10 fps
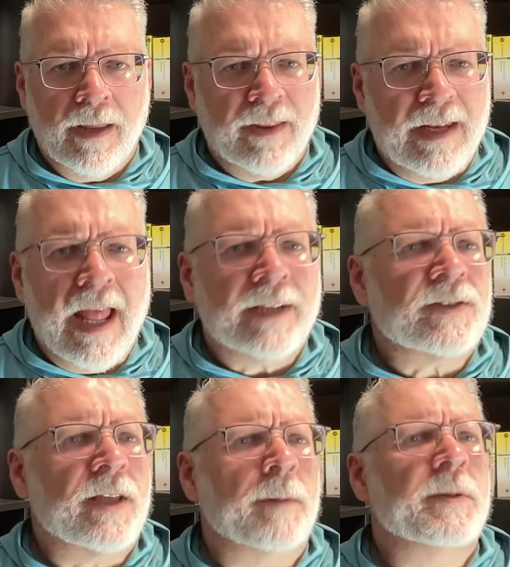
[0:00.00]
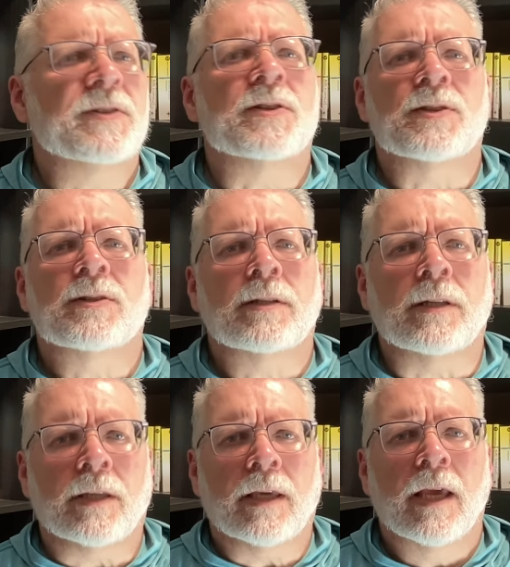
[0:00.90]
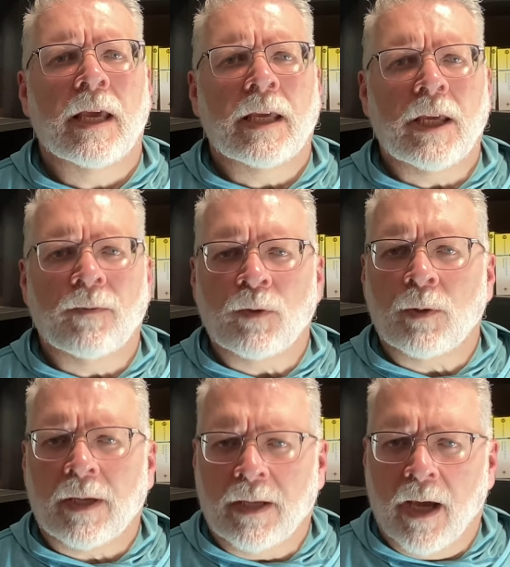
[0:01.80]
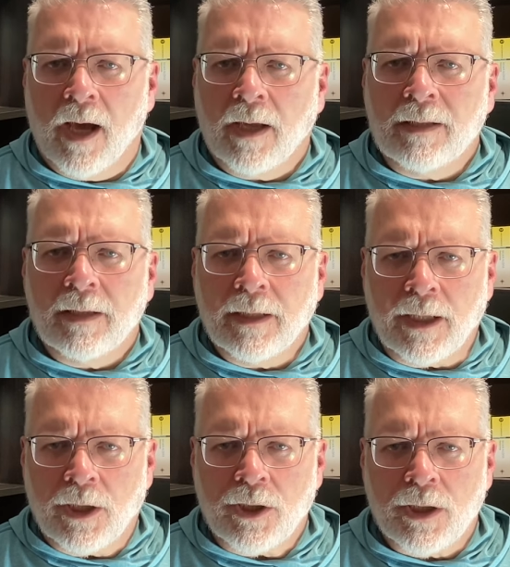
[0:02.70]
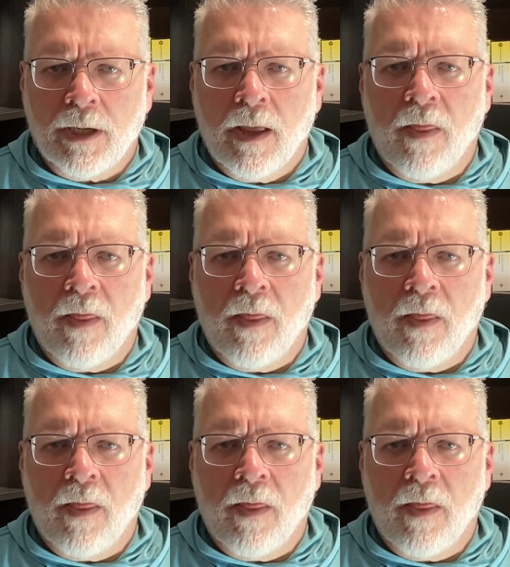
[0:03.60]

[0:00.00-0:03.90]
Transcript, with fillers: the next step is to see if you can unleash